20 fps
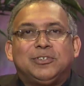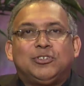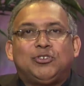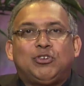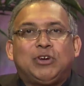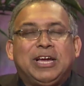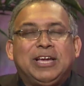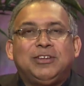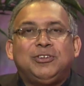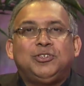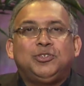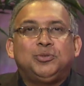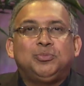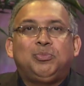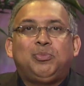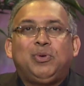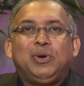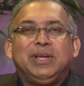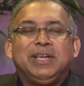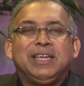trying to
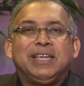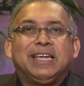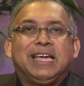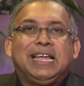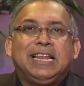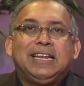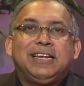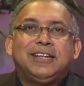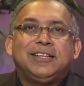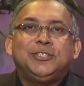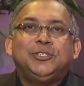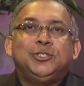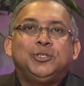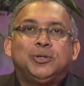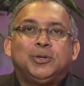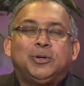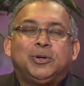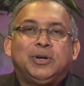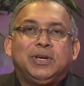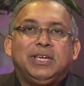bring a little
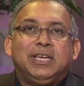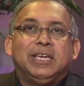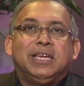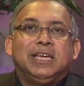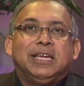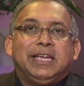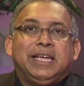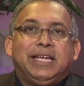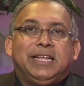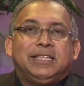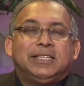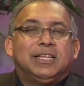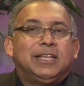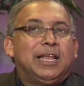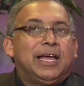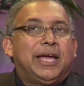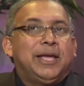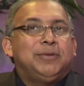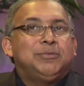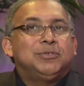joy in the
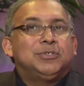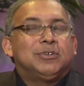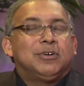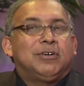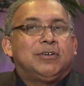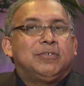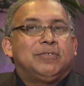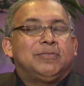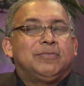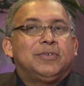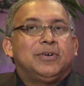lives of